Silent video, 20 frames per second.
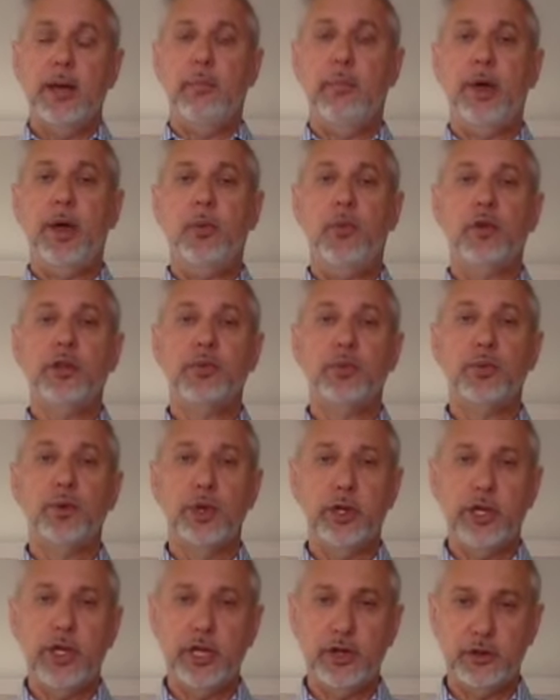But what's
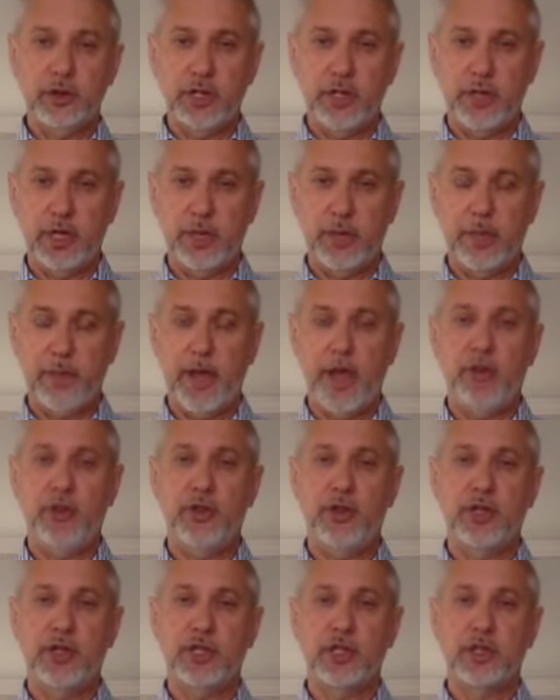really interesting about
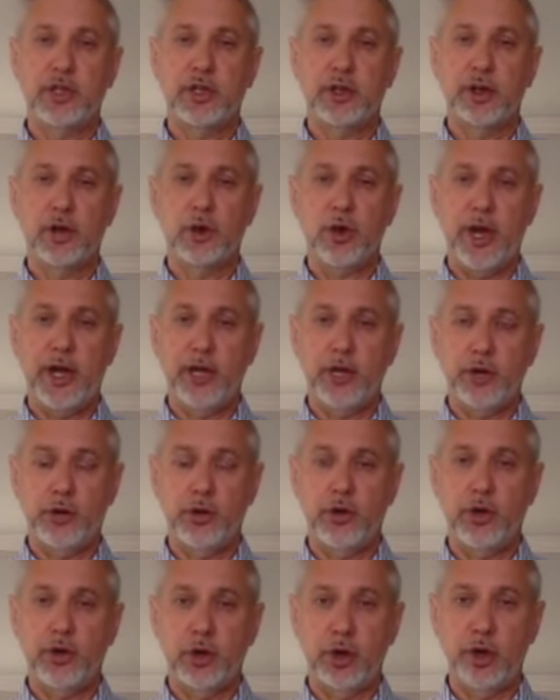this cranial
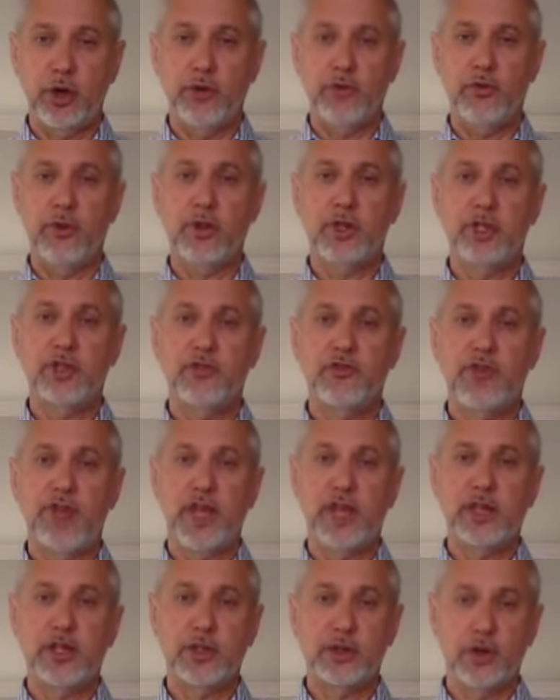nerve, this
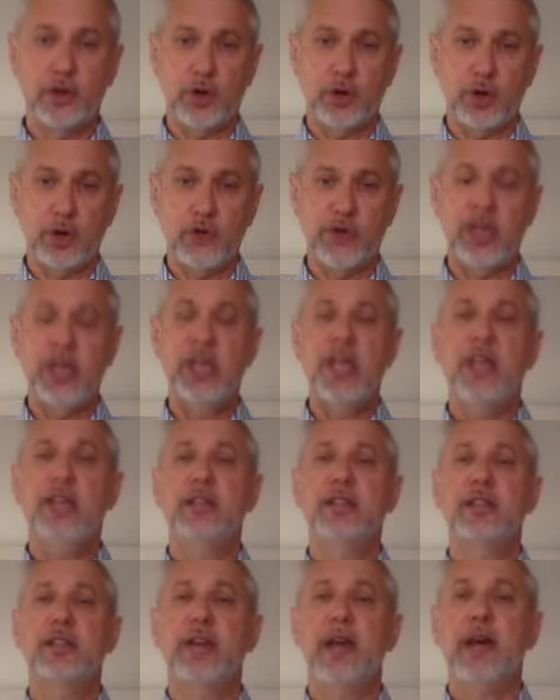vagus nerve,
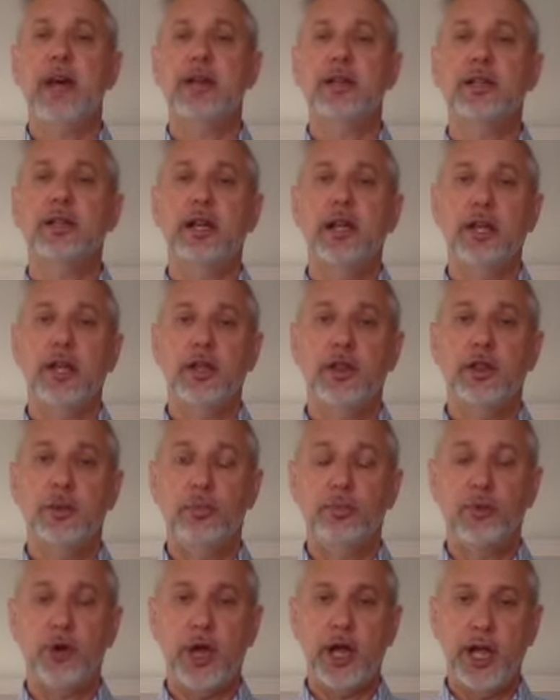is that the
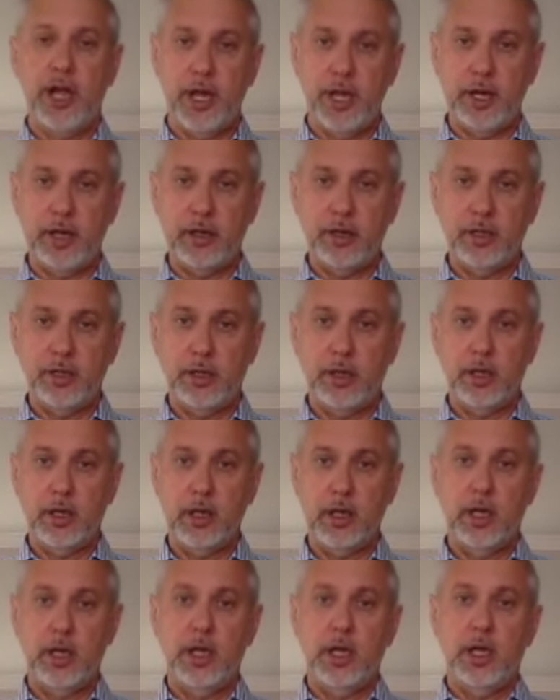brain
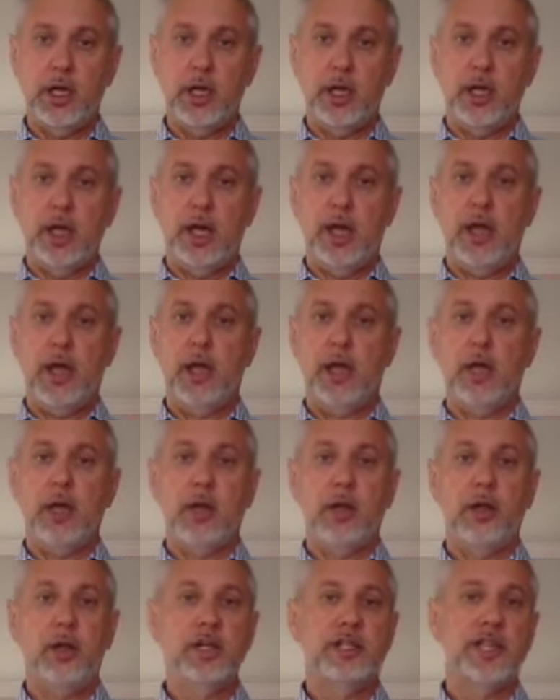
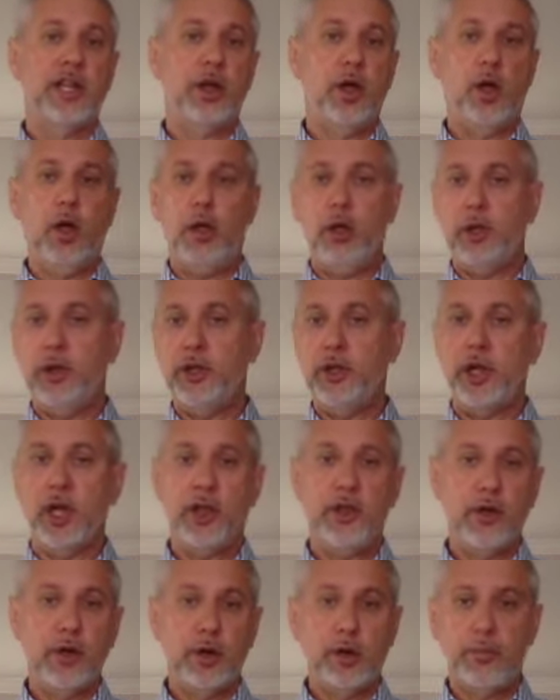looks at all the
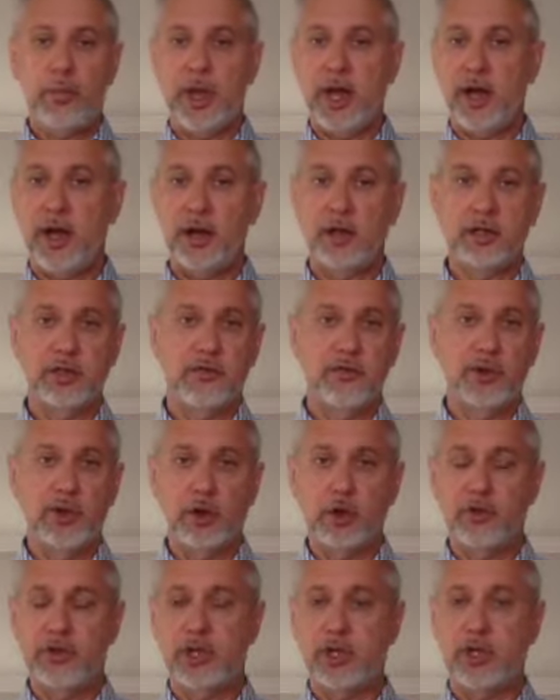other pairs of
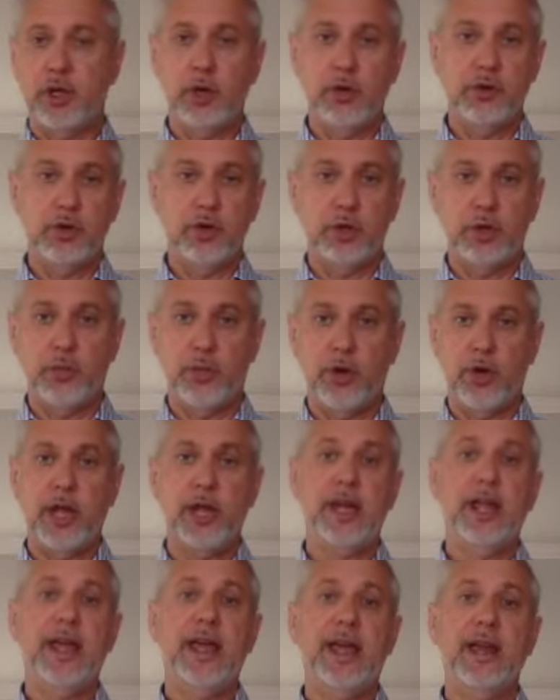nerves that go to the brain
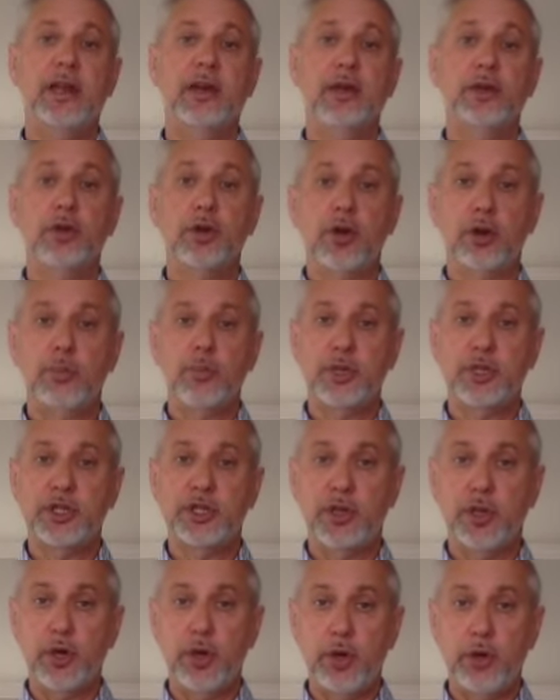and interprets
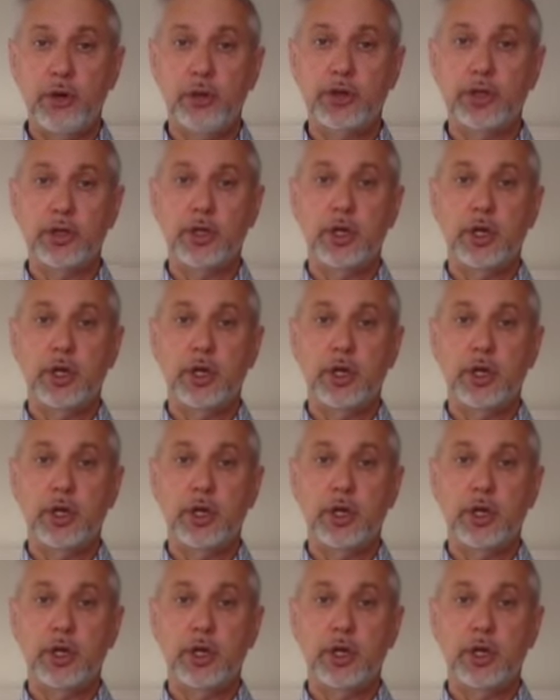those